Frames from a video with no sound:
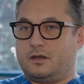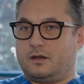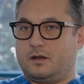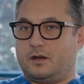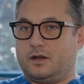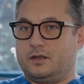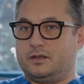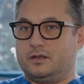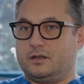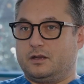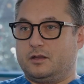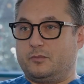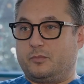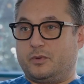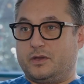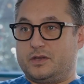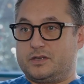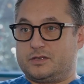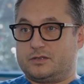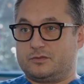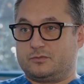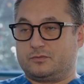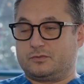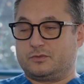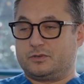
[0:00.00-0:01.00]
Ideally,
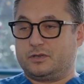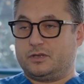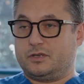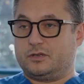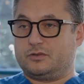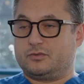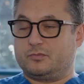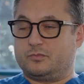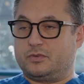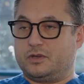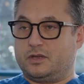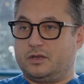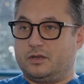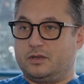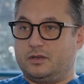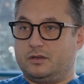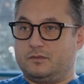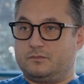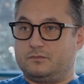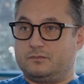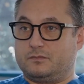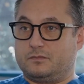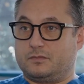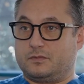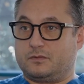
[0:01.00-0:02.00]
patient would need to be
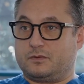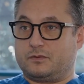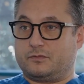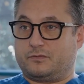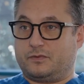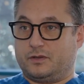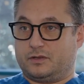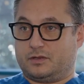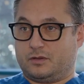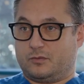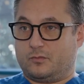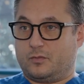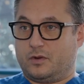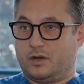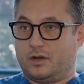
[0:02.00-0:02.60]
fit and